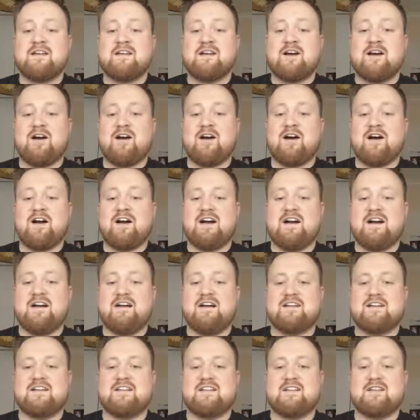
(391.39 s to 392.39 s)

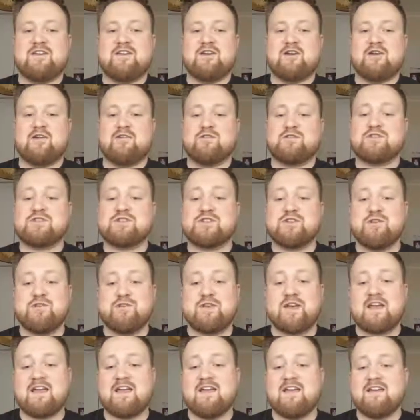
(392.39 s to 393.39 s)

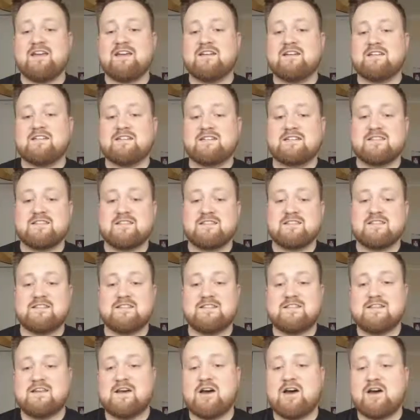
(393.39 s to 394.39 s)
2-day
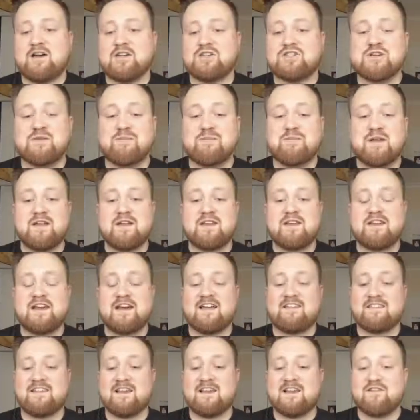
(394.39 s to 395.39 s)
shipping
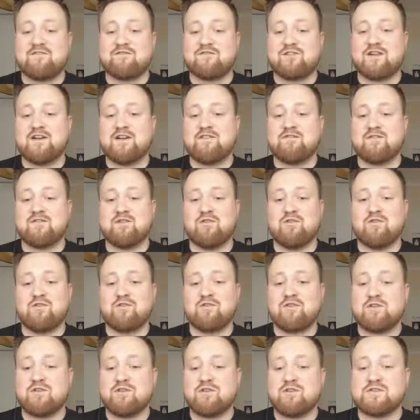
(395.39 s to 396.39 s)
and delivery of your
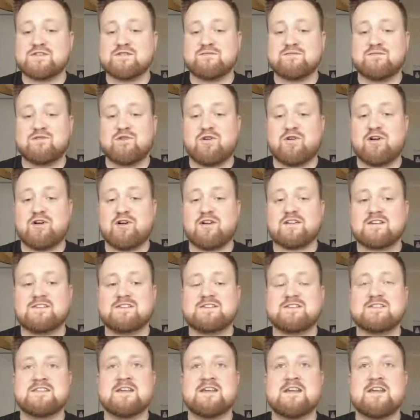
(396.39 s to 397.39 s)
goods and products.
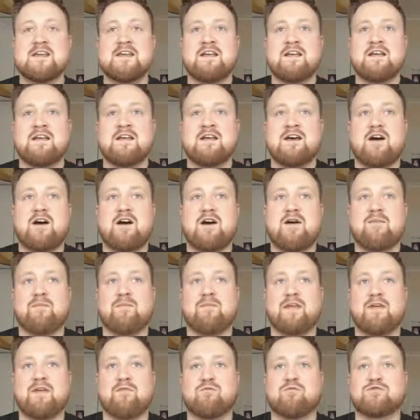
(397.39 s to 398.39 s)

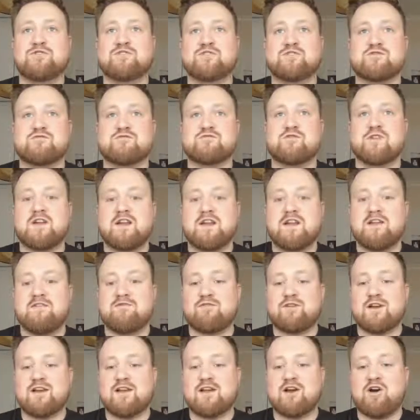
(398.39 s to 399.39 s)
It was just really,
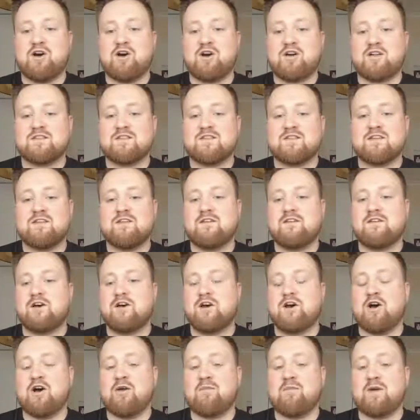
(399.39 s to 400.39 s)
really hard
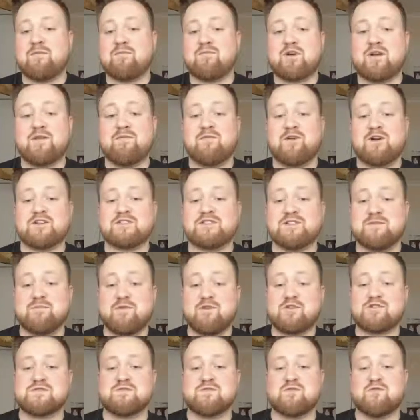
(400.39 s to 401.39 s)
and pretty much
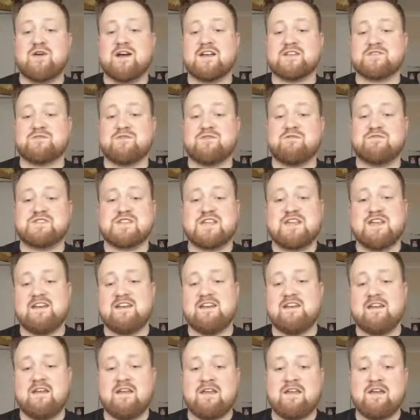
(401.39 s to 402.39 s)
impossible, as we've seen,
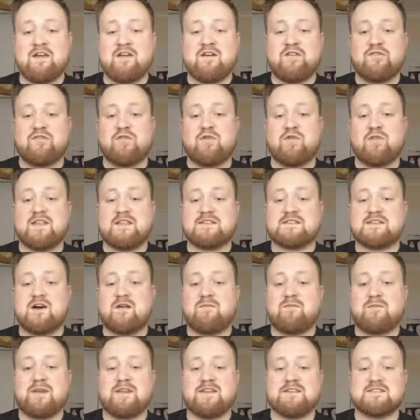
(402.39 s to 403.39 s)
for these
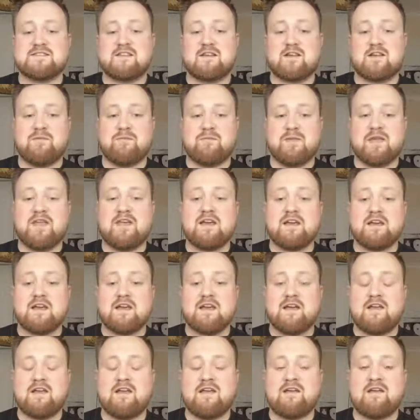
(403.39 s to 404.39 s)
companies to compete.
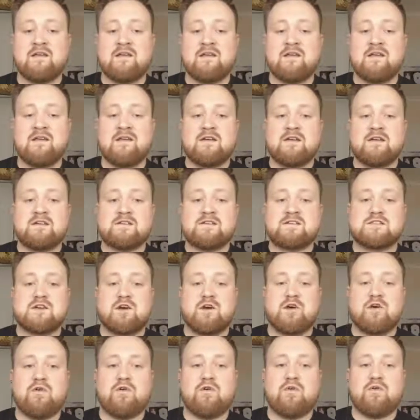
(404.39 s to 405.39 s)
Okay,
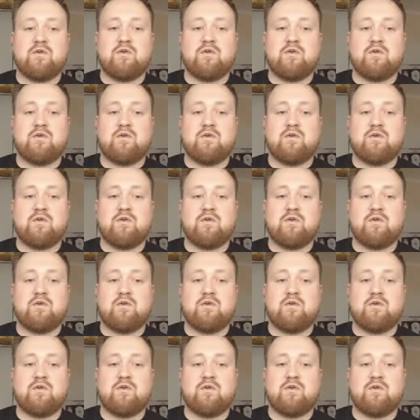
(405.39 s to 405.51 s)
so